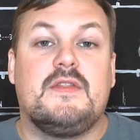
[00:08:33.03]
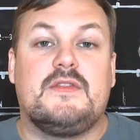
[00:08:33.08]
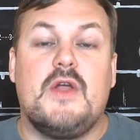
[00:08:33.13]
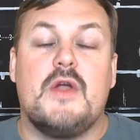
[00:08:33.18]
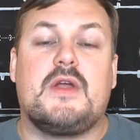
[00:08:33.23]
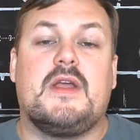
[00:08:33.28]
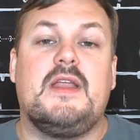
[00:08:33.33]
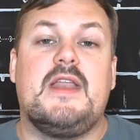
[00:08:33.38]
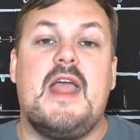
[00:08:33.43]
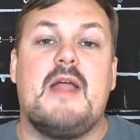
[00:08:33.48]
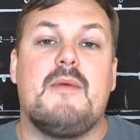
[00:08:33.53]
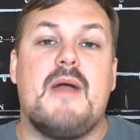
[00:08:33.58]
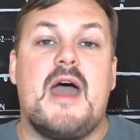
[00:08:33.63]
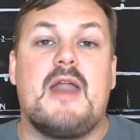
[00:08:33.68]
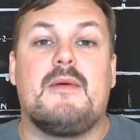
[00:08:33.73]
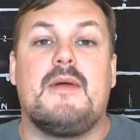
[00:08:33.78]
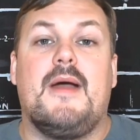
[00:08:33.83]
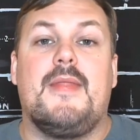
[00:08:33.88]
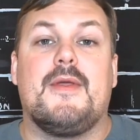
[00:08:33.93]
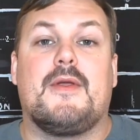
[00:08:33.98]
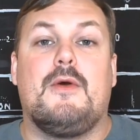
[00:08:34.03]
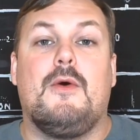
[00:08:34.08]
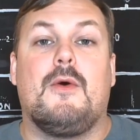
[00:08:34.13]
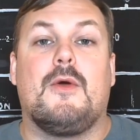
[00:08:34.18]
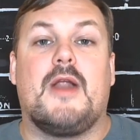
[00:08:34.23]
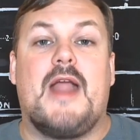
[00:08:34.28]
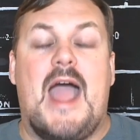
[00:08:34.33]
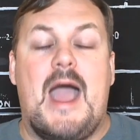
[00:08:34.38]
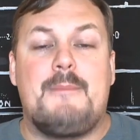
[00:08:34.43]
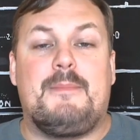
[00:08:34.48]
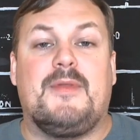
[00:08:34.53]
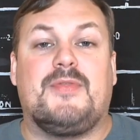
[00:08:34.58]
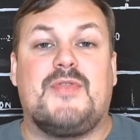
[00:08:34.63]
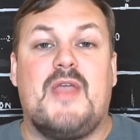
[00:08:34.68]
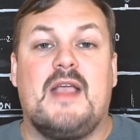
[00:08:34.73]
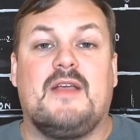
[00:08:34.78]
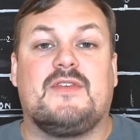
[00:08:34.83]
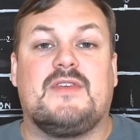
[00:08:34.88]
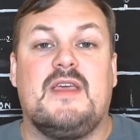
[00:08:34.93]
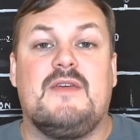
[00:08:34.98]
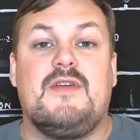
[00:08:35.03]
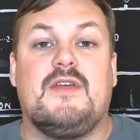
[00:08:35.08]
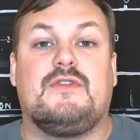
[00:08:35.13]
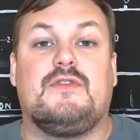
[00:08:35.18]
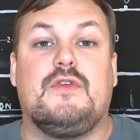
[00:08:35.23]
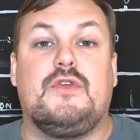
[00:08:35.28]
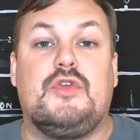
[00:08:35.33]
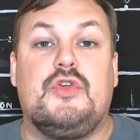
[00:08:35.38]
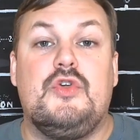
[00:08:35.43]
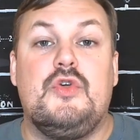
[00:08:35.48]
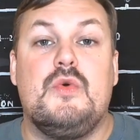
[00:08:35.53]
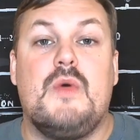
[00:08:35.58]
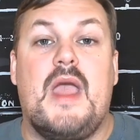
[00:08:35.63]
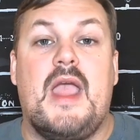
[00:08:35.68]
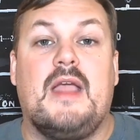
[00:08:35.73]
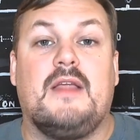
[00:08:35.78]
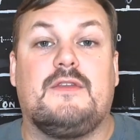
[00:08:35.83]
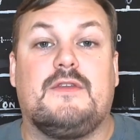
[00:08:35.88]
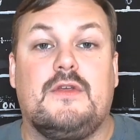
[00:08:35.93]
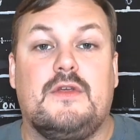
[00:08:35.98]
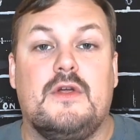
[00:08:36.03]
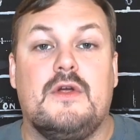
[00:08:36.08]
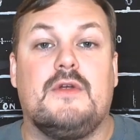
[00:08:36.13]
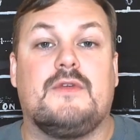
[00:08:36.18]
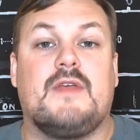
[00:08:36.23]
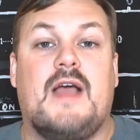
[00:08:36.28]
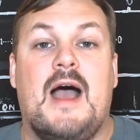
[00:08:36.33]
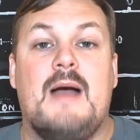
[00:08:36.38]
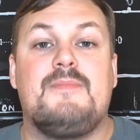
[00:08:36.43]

Turkey Day right around the corner. Happy Thanksgiving to you and to yours.